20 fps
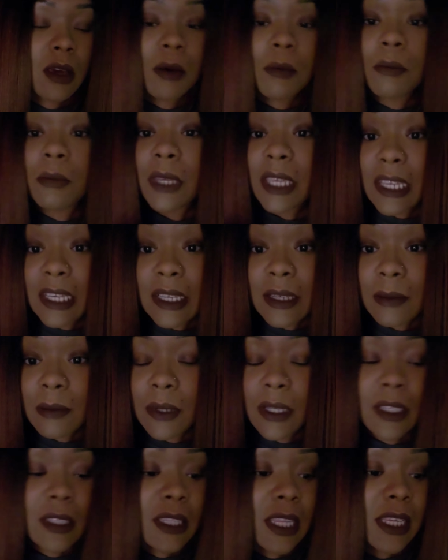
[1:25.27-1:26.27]
a
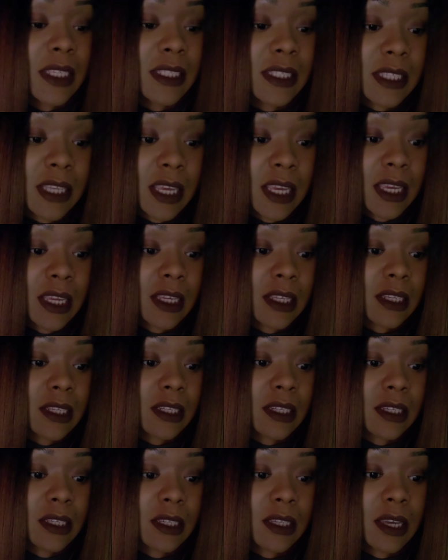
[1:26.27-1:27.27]
meme that
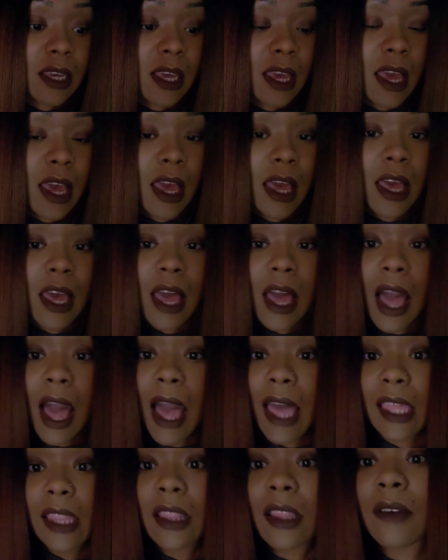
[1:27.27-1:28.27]
said,
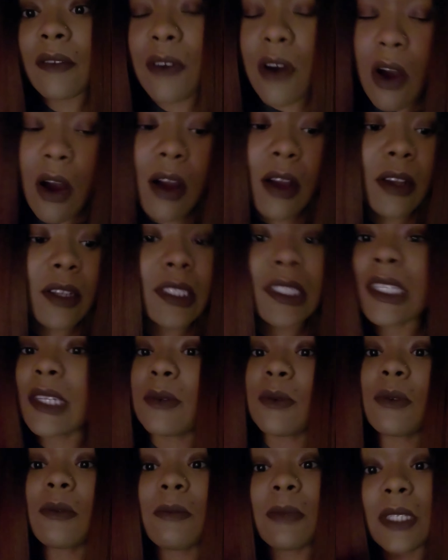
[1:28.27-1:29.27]
I love hard,
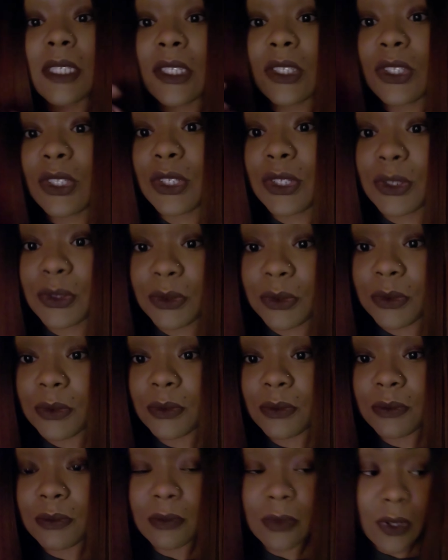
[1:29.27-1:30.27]
it would be you,
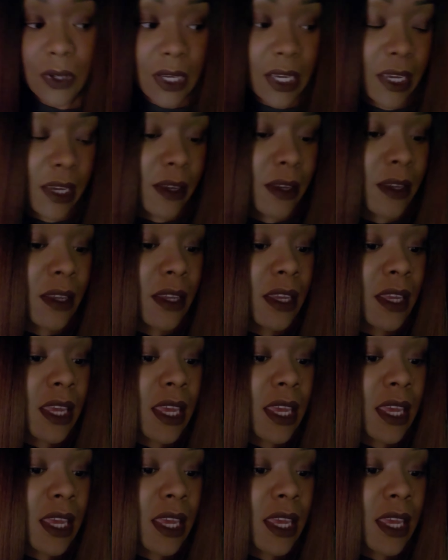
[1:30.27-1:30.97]
okay?